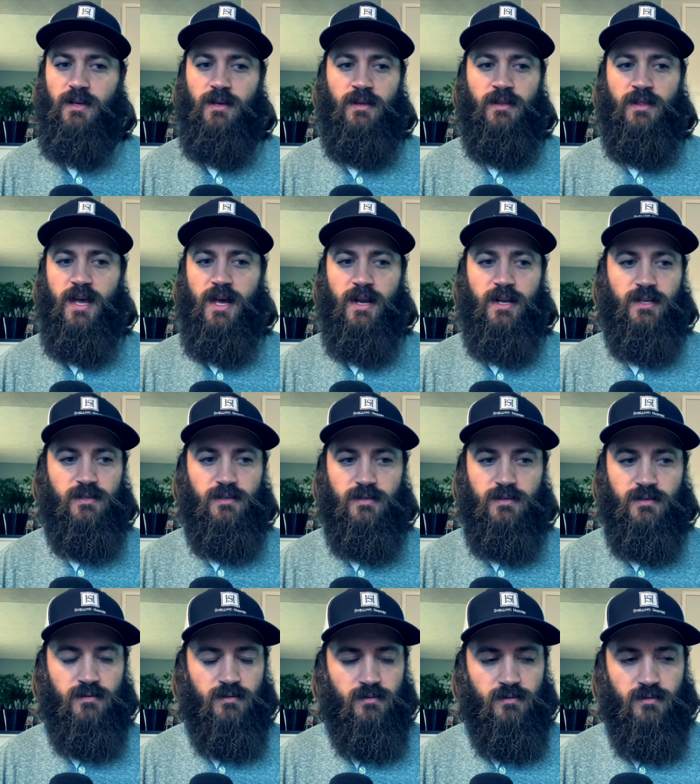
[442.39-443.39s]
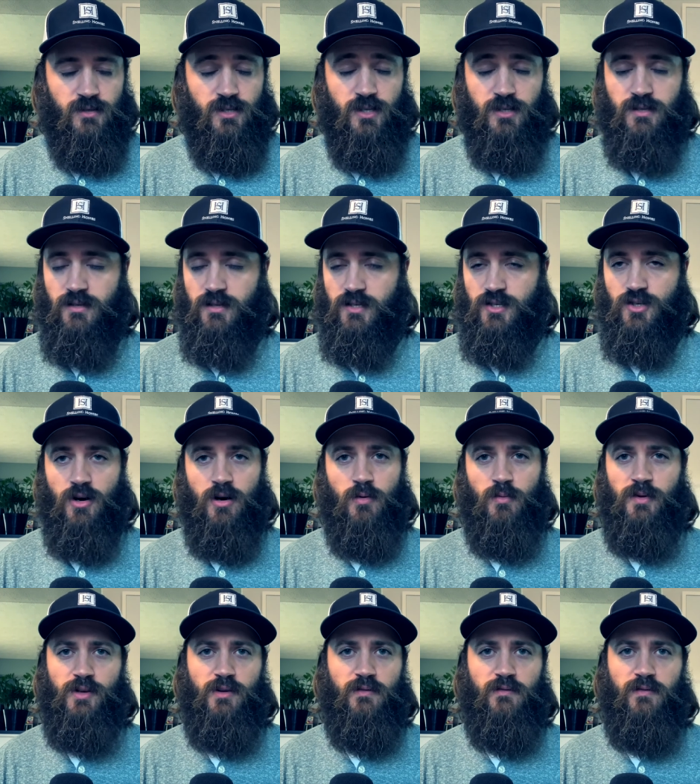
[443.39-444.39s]
and that is just to start
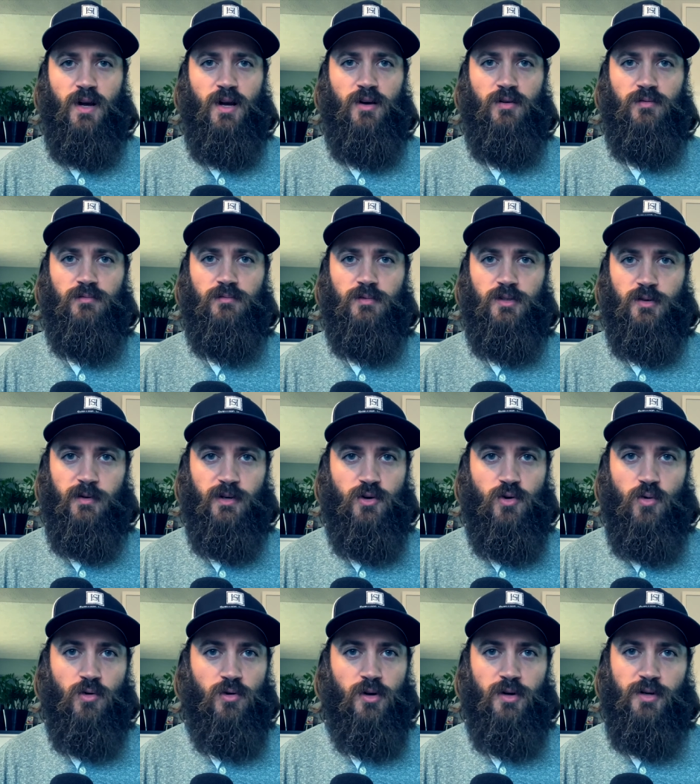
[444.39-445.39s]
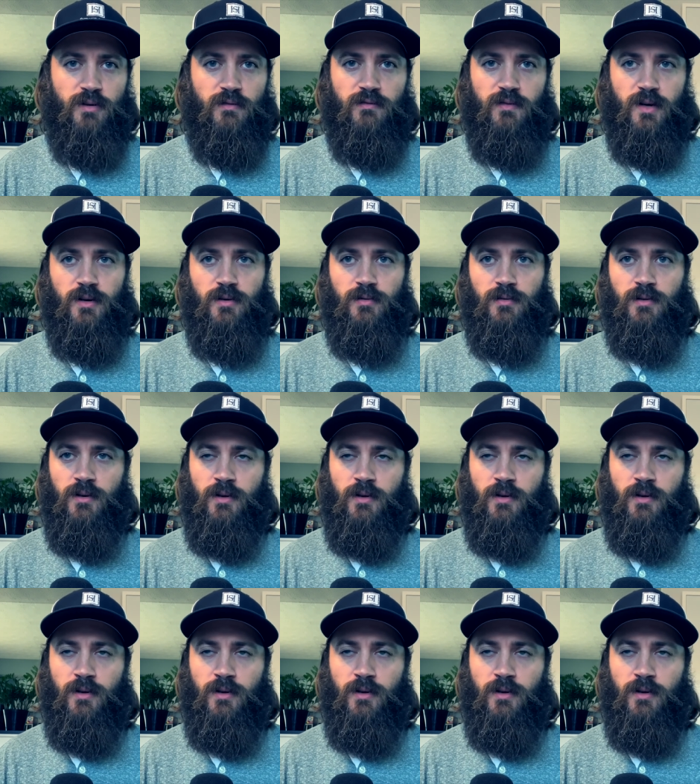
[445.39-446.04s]
with your phone, to record on your phone,